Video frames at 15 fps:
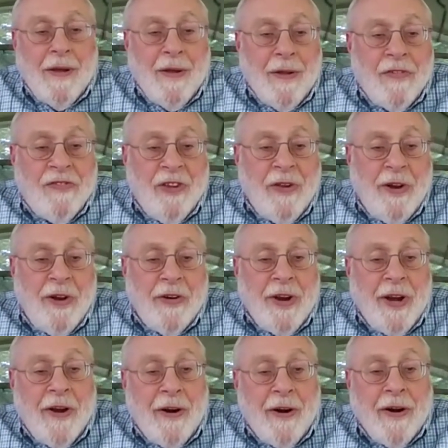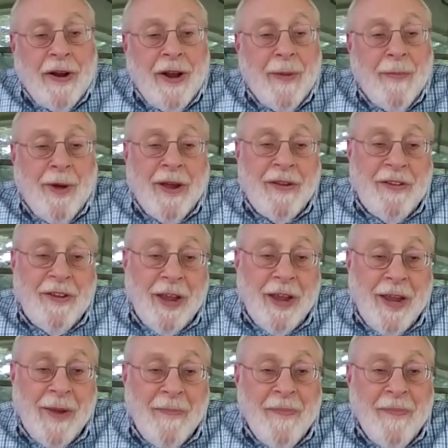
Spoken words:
senior year at MIT.